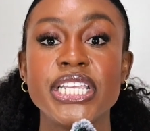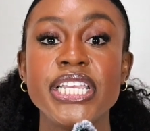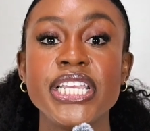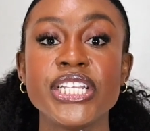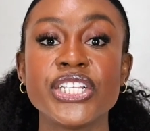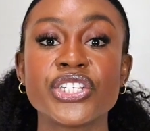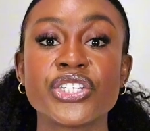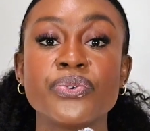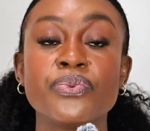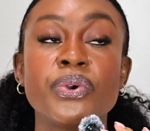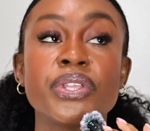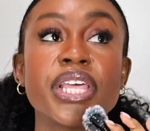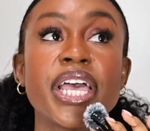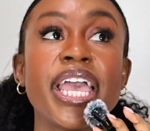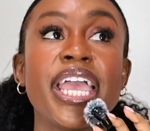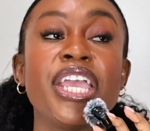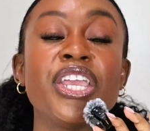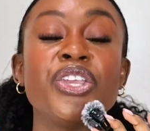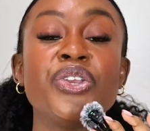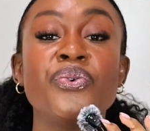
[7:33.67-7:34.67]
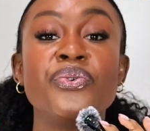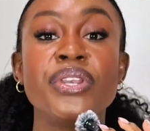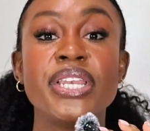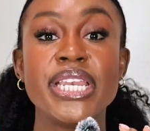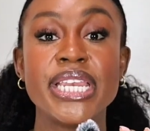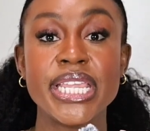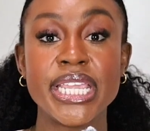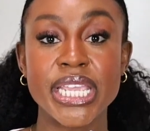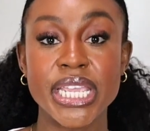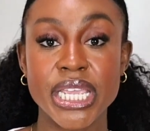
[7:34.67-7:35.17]
each with a
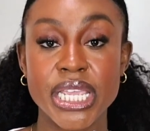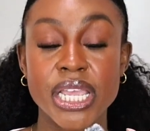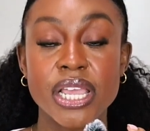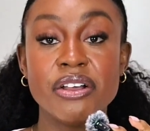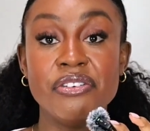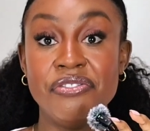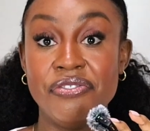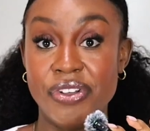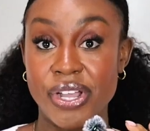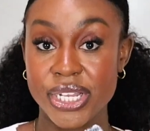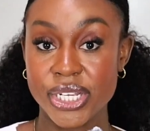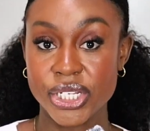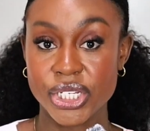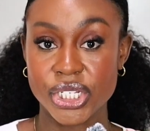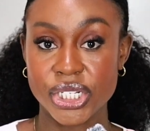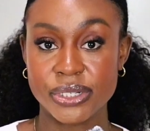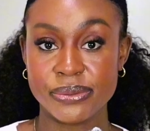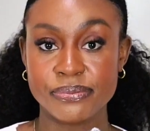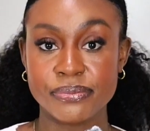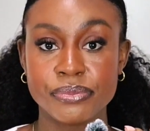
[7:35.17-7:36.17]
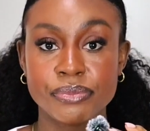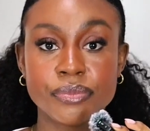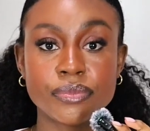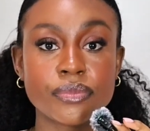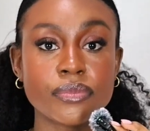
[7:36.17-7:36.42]
unique function.